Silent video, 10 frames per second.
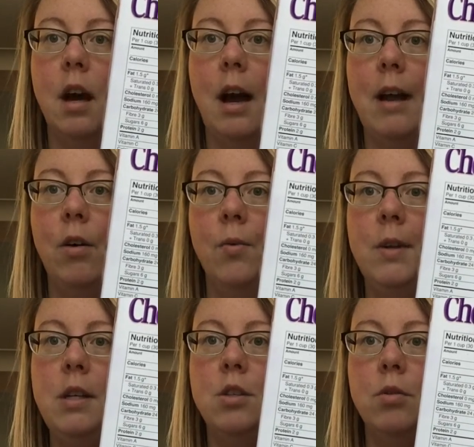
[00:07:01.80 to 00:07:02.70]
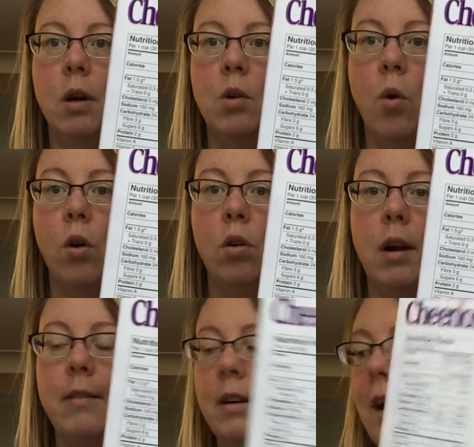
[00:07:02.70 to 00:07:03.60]
I only do a quarter
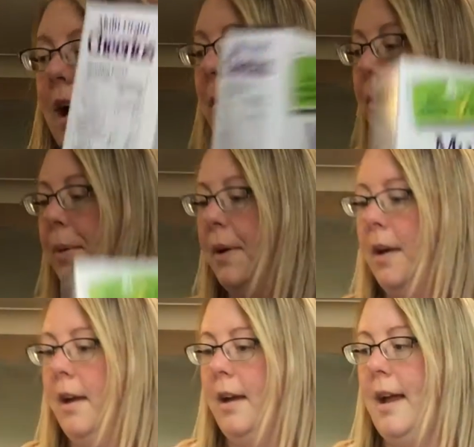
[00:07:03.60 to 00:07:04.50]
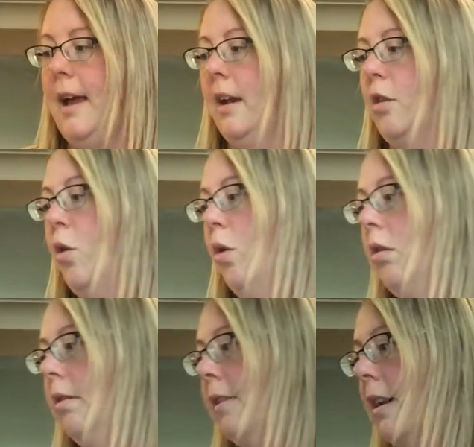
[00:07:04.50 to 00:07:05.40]
of a cup, and a
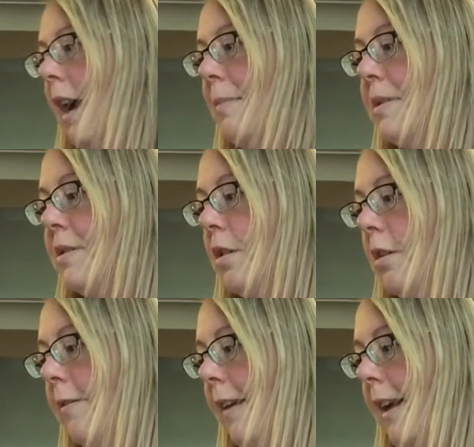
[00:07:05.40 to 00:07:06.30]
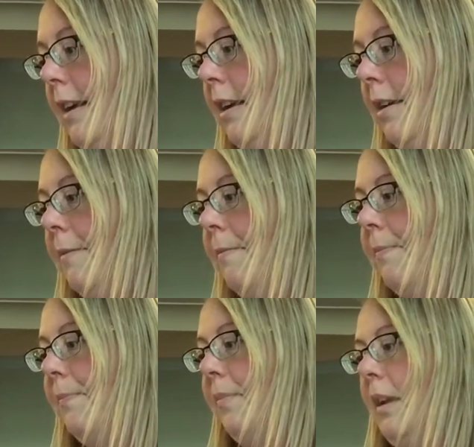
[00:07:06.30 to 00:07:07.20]
quarter of a cup serving
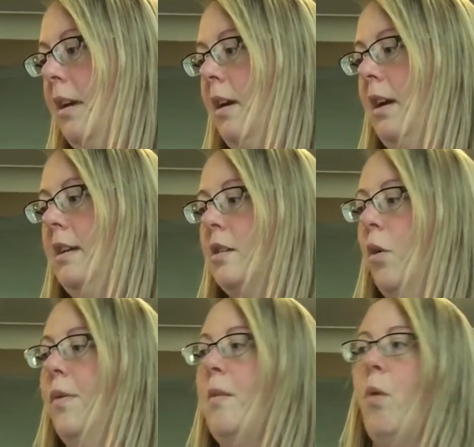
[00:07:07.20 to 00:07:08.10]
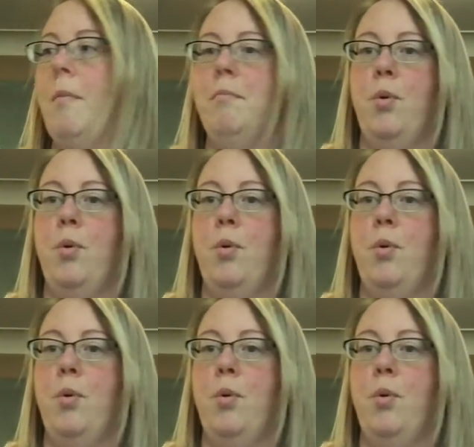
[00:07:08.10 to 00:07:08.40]
is only 1